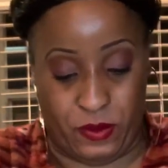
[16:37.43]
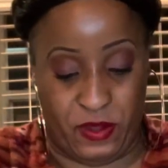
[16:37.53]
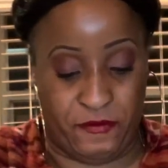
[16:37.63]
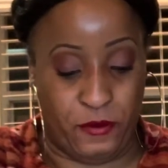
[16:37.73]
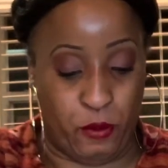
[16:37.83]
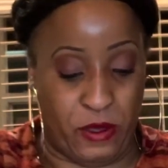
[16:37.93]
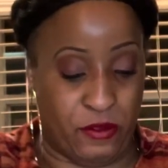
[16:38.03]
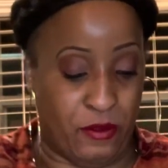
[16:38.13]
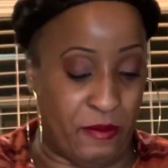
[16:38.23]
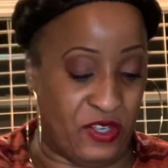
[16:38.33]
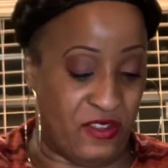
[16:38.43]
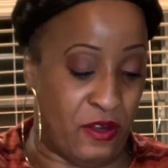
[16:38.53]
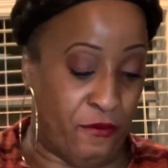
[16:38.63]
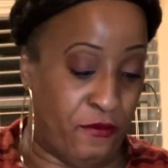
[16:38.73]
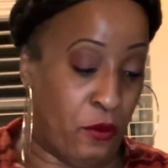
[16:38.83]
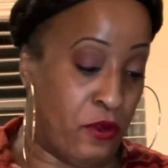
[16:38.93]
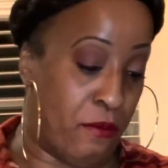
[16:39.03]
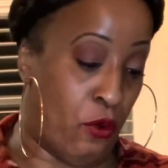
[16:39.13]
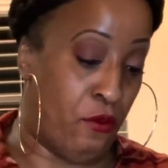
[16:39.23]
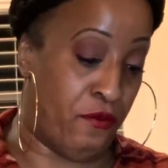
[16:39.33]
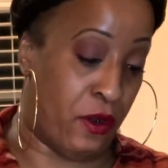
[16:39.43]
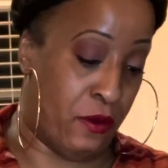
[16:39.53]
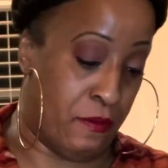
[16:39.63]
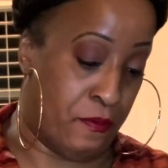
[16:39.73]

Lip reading: if you want to. I'm just gonna fold them over.